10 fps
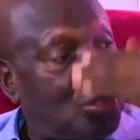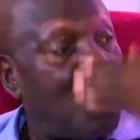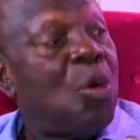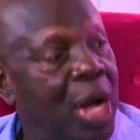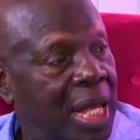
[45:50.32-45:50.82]

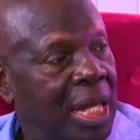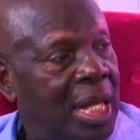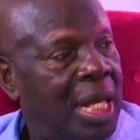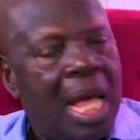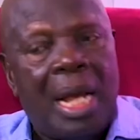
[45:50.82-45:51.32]
somewhere
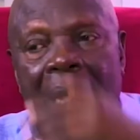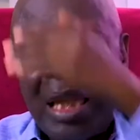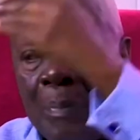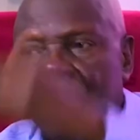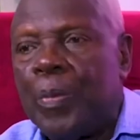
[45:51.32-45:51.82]
and let
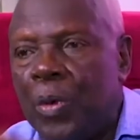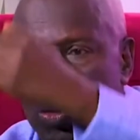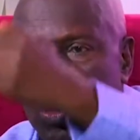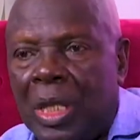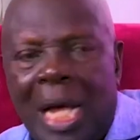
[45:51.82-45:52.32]
the people
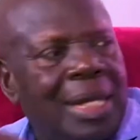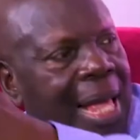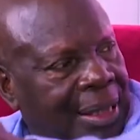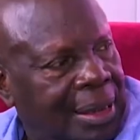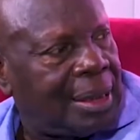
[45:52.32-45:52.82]
know that,
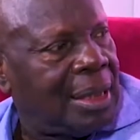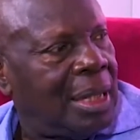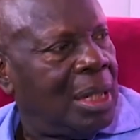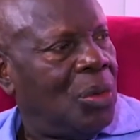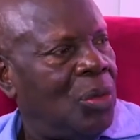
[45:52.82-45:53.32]
yes,
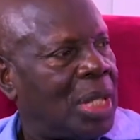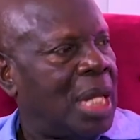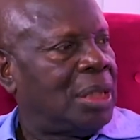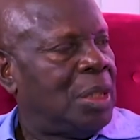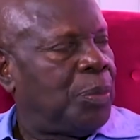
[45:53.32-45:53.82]
we
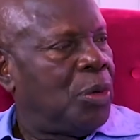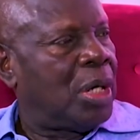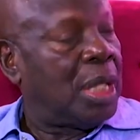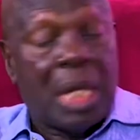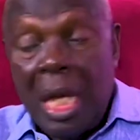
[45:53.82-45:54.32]
can see
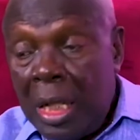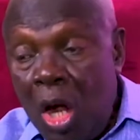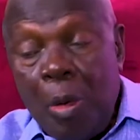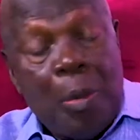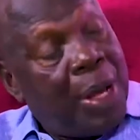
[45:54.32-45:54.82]
progress.
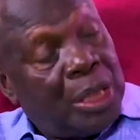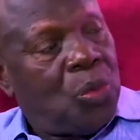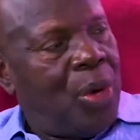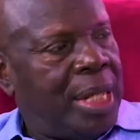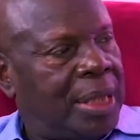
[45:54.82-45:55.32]
They'll be prepared to
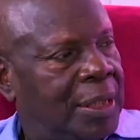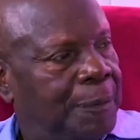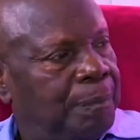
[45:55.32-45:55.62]
wait.